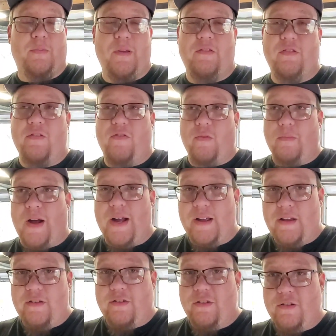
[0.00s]
especially for
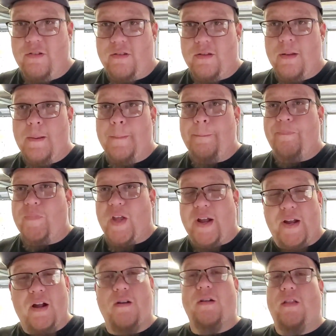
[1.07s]
my issues,
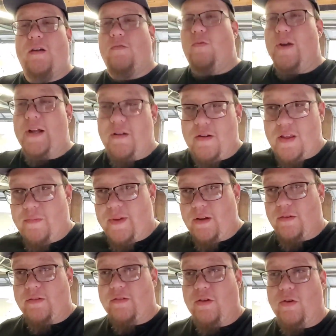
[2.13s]
I carry a lot of weight around
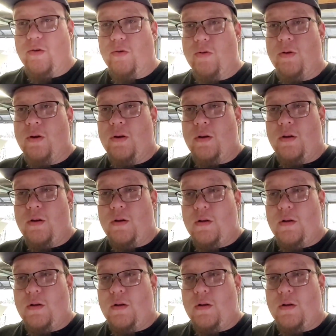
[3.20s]
the middle, so